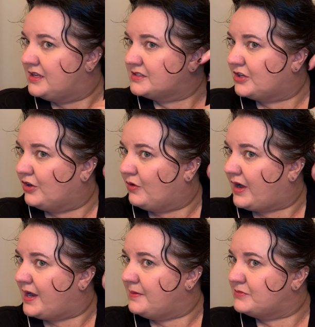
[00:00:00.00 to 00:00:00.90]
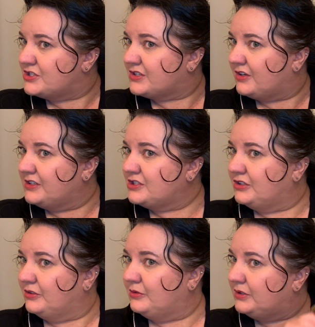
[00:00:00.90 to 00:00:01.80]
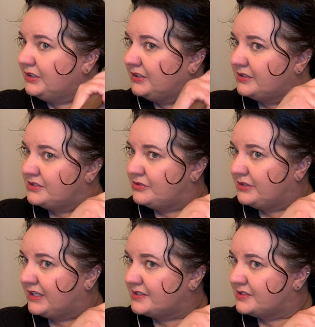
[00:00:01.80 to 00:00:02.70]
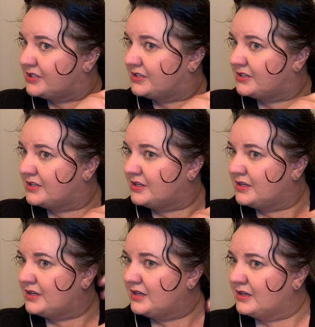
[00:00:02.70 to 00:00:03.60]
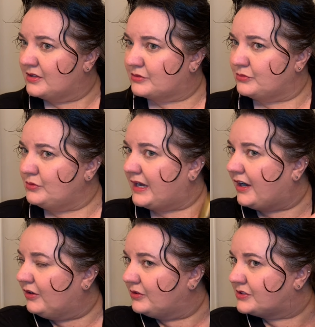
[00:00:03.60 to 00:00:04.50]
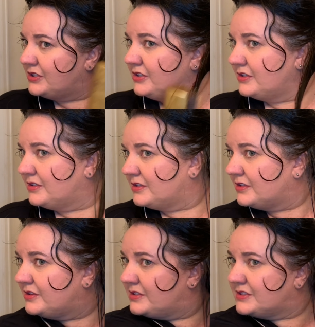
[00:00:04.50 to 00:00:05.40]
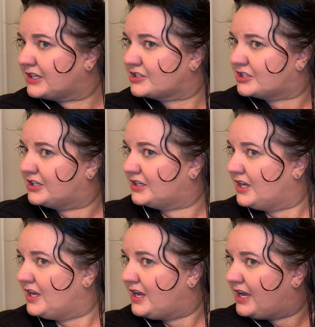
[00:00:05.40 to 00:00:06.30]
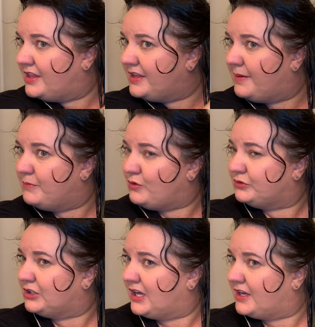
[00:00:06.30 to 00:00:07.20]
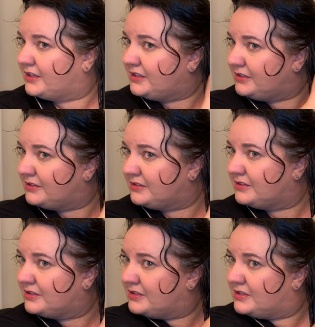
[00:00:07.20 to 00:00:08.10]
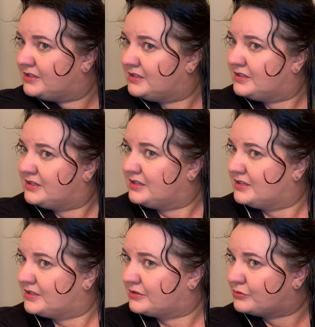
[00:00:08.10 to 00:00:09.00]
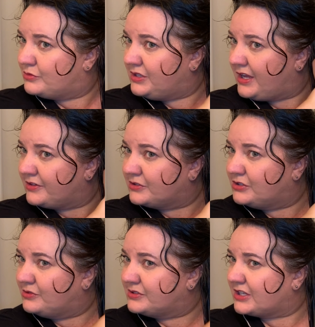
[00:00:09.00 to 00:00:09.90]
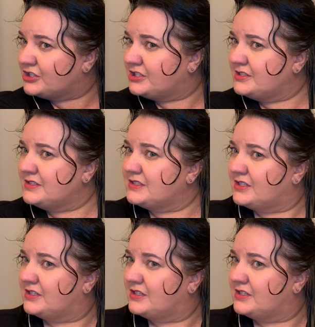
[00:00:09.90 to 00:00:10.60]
So I'm just going to do this throughout this section and then move along through the other two sections.